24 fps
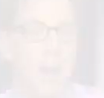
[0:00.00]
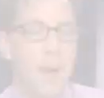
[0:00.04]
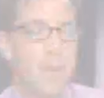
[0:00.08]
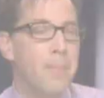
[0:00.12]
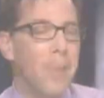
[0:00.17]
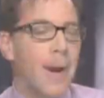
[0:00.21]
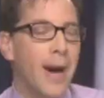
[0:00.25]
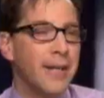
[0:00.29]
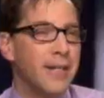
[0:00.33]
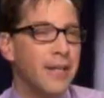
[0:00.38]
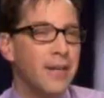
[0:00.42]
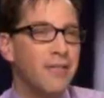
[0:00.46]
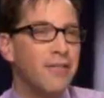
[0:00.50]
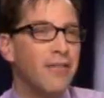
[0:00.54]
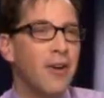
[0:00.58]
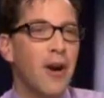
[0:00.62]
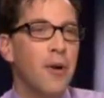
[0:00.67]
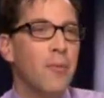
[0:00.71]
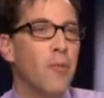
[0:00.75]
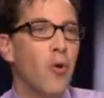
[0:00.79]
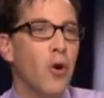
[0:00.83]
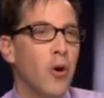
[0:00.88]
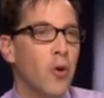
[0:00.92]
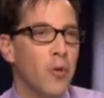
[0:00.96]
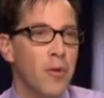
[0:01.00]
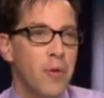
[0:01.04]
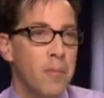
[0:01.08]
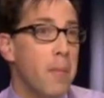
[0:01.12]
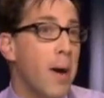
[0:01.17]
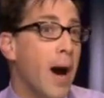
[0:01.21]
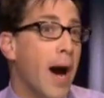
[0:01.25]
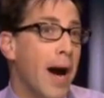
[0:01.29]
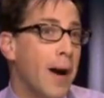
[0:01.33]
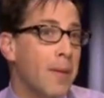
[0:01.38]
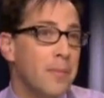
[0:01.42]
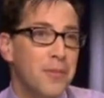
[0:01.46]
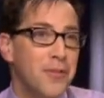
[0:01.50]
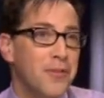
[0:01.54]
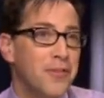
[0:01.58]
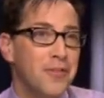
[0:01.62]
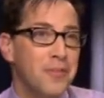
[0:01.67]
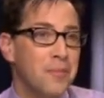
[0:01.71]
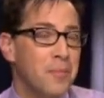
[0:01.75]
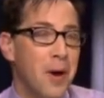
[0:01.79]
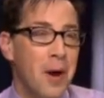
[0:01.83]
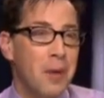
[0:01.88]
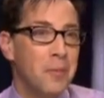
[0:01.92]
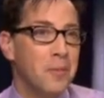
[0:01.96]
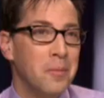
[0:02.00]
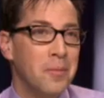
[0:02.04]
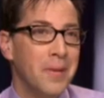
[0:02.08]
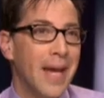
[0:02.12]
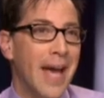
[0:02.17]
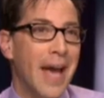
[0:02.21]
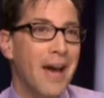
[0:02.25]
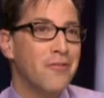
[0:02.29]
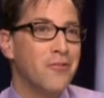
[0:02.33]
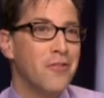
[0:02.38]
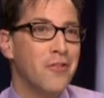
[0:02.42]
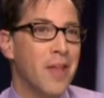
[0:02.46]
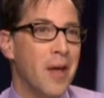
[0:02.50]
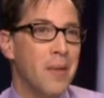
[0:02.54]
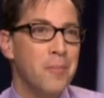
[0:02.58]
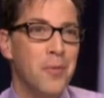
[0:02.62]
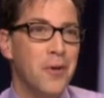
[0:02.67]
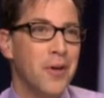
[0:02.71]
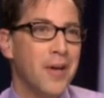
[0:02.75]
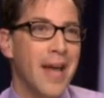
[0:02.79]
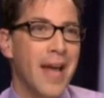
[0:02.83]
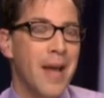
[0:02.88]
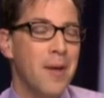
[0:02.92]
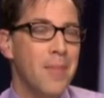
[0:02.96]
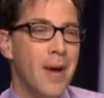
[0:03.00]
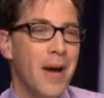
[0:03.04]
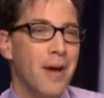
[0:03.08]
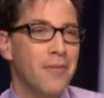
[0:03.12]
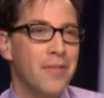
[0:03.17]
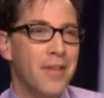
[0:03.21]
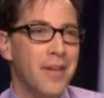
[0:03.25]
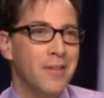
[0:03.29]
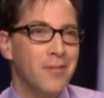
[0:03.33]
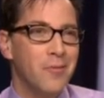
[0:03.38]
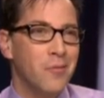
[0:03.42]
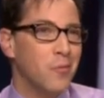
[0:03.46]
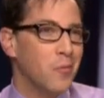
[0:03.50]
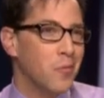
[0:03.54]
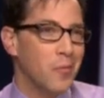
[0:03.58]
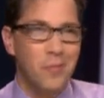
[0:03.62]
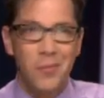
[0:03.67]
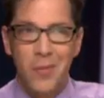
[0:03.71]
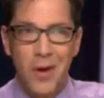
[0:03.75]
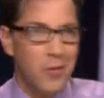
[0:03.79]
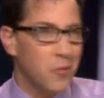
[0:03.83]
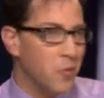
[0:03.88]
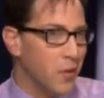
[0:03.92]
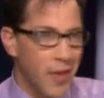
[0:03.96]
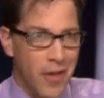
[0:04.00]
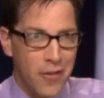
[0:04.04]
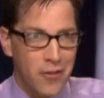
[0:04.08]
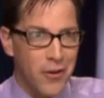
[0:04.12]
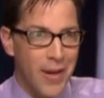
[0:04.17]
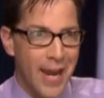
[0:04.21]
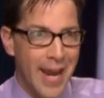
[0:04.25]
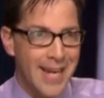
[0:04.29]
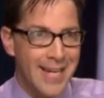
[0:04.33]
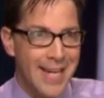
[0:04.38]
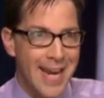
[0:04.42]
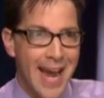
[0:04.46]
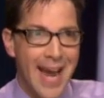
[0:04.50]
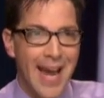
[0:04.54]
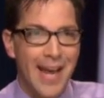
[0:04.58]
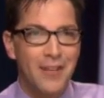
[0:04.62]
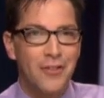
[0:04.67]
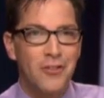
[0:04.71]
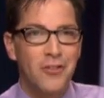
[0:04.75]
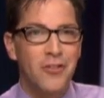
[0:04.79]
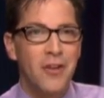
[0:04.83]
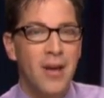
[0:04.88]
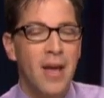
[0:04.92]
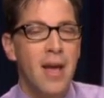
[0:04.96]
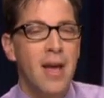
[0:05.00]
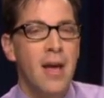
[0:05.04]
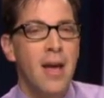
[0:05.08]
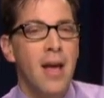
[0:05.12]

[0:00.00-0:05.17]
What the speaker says: I bonded far more with moms probably after that book came out than with other gay dads.